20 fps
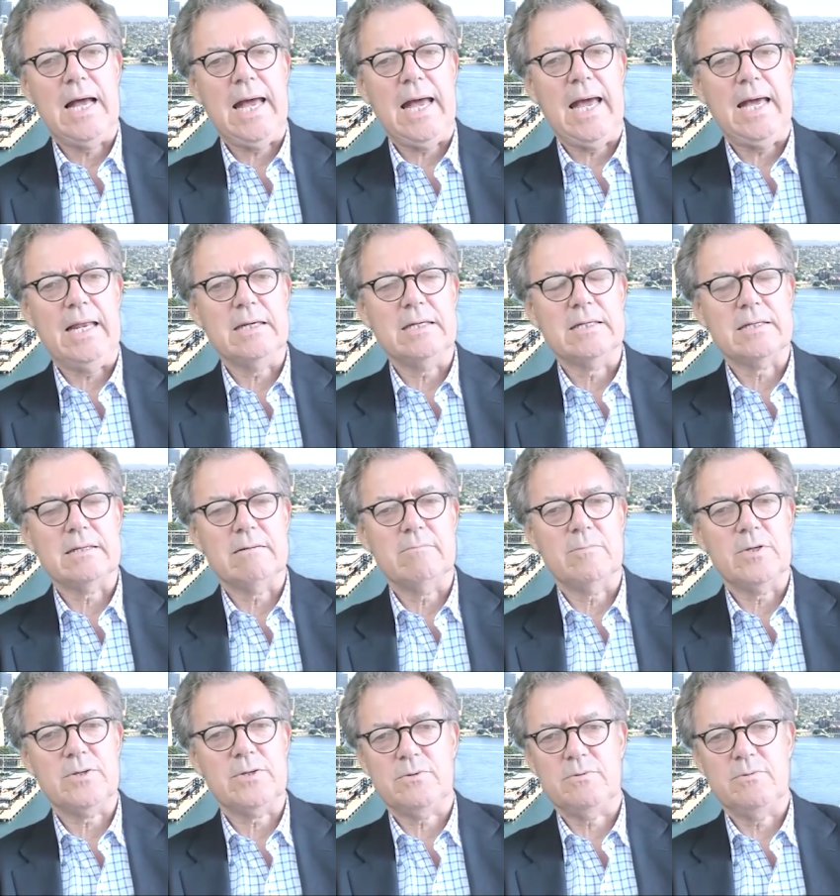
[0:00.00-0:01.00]
and
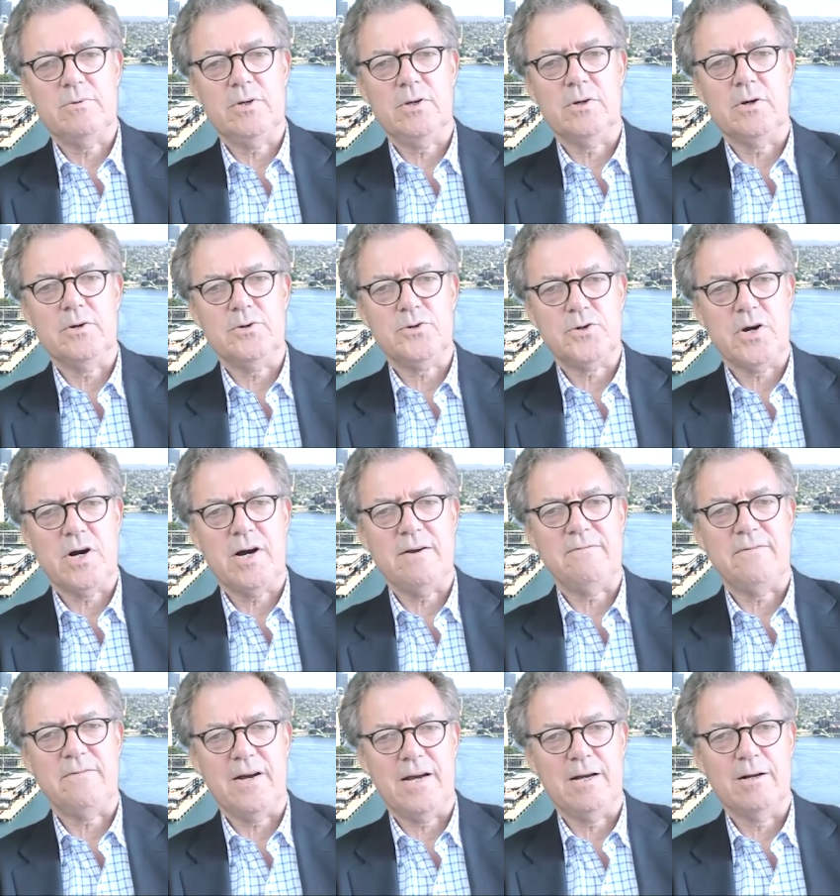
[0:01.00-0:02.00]
which you know try
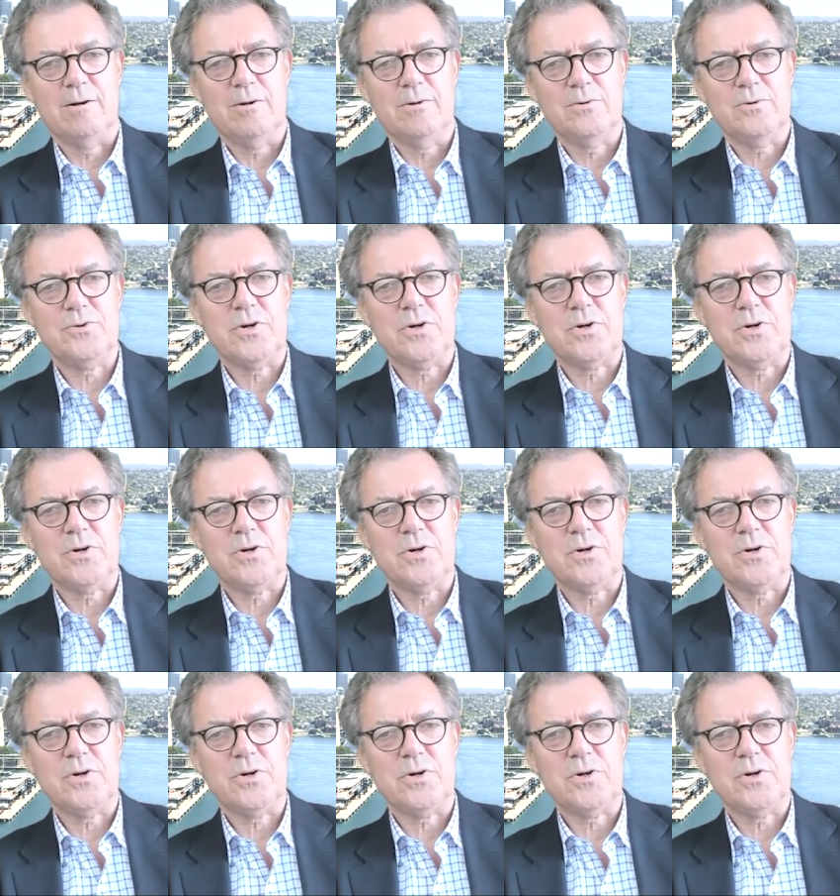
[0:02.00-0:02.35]
fail